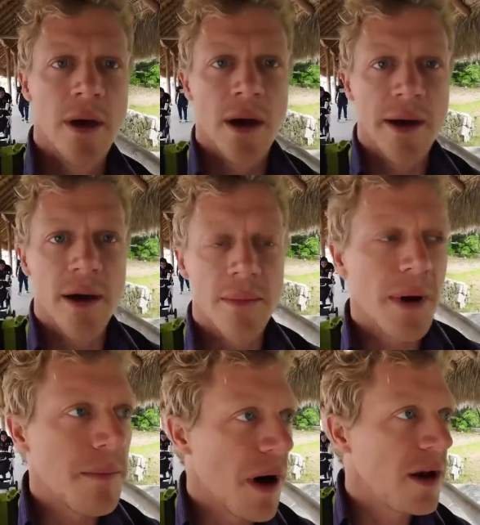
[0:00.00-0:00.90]
I got
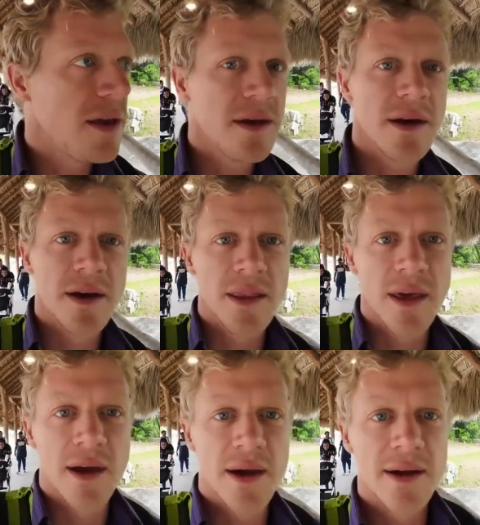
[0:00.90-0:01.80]
my money and
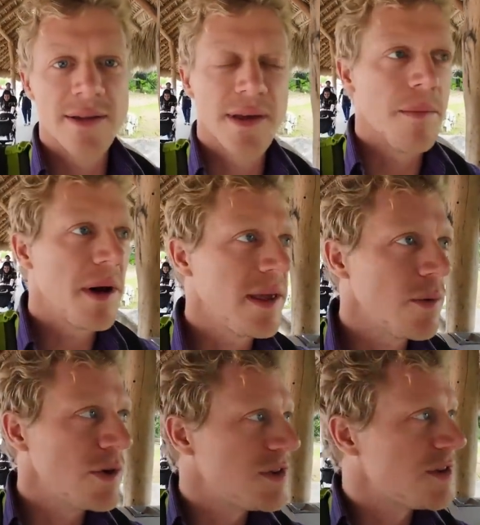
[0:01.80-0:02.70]
uh, somebody
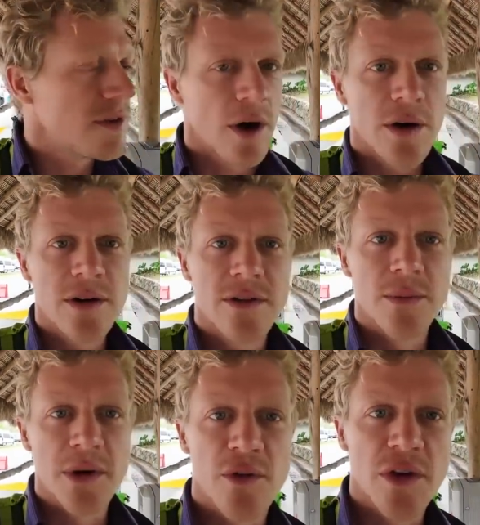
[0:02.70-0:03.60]
was talking to
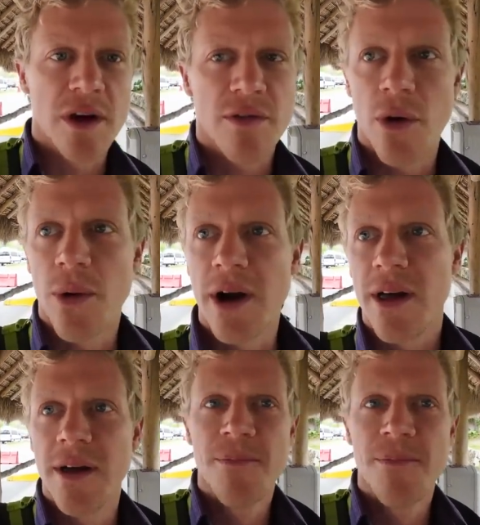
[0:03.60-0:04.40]
me over there for a while,